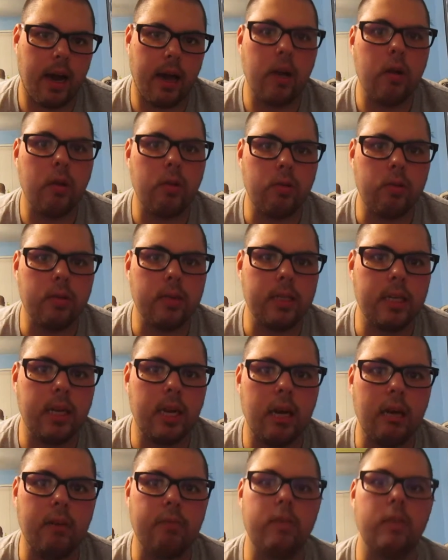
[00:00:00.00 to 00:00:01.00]
don't really
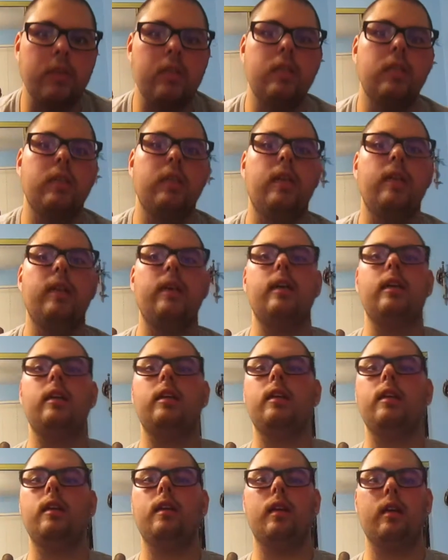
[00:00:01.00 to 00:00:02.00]
have a good
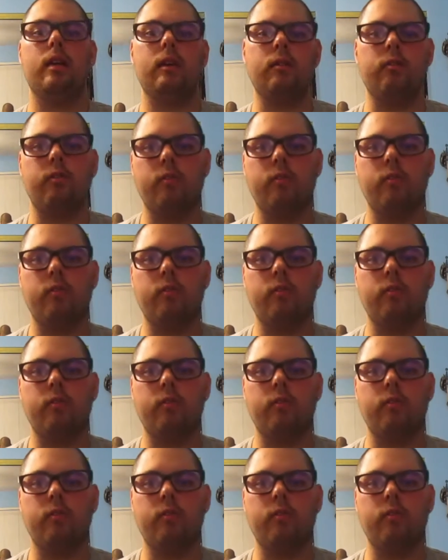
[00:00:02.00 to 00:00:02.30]
editing